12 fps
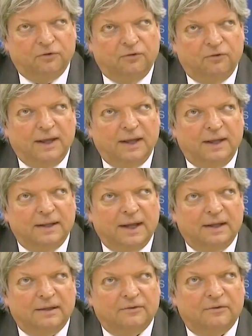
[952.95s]
also
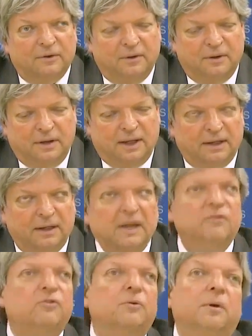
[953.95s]
thinking that in
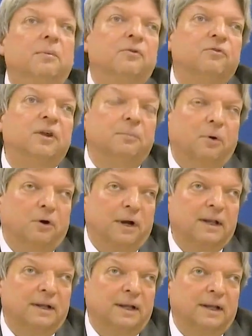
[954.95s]
addition we will see
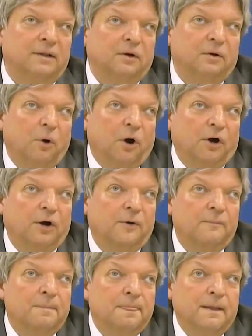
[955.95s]
more analytical work.
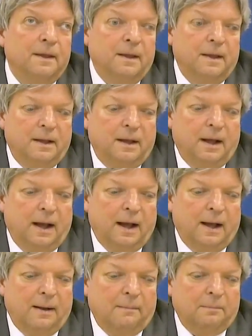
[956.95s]

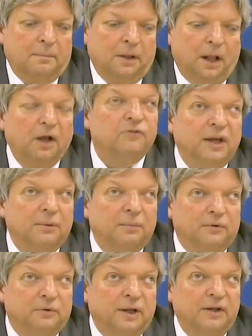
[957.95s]
Last
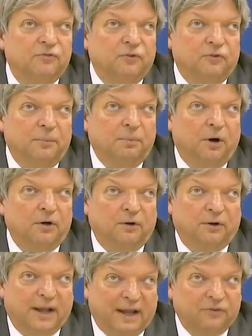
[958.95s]
year we released a
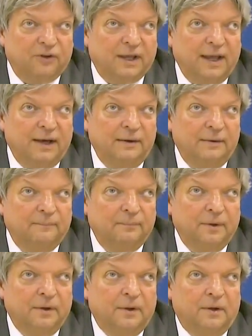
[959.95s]
report on cancer care.